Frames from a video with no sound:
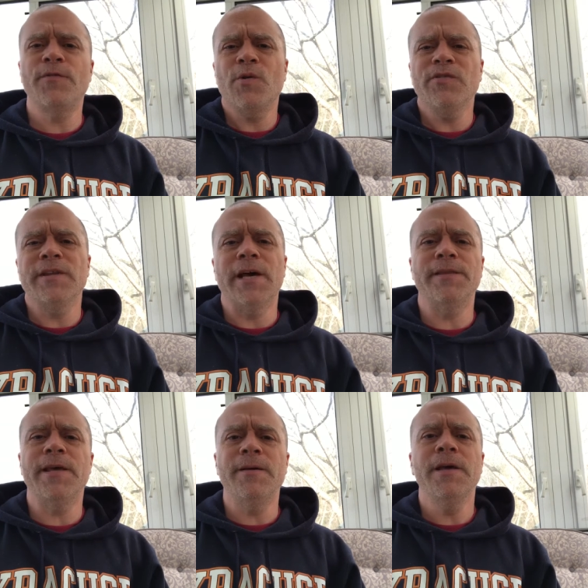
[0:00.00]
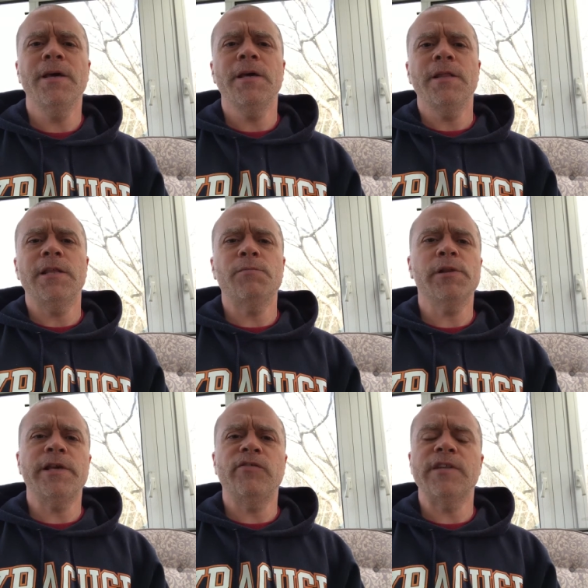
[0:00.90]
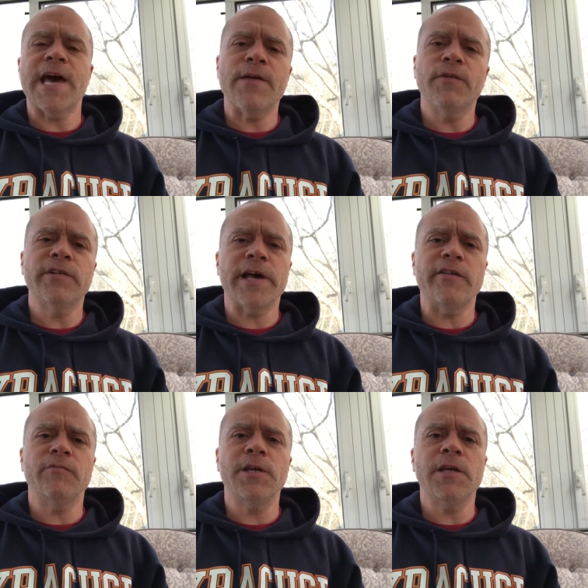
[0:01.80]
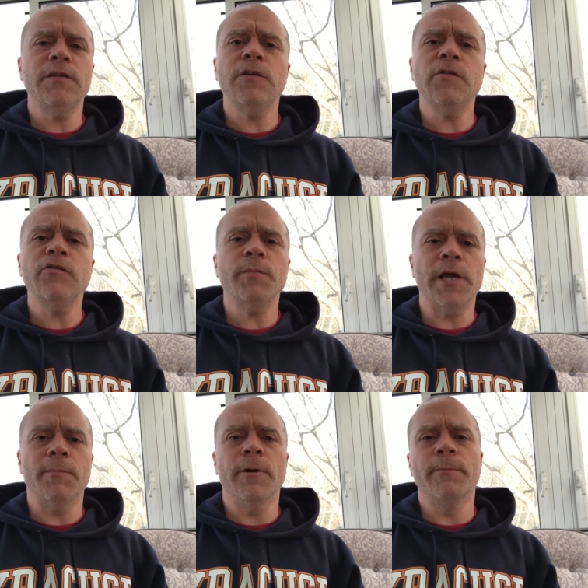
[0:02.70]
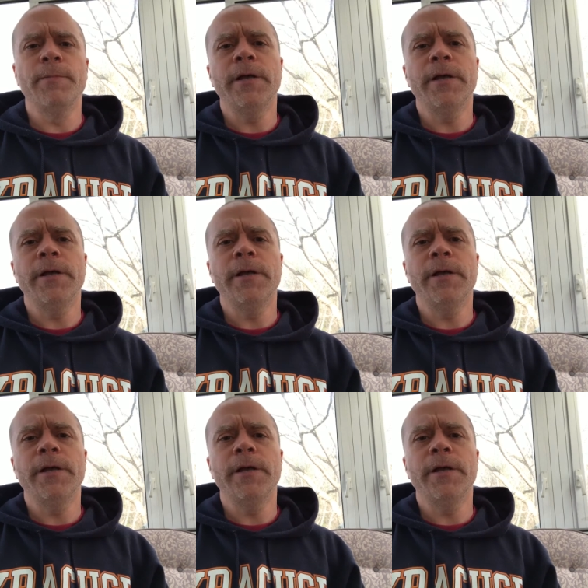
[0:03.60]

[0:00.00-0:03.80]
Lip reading: Of course not. They place an advertisement in the newspaper.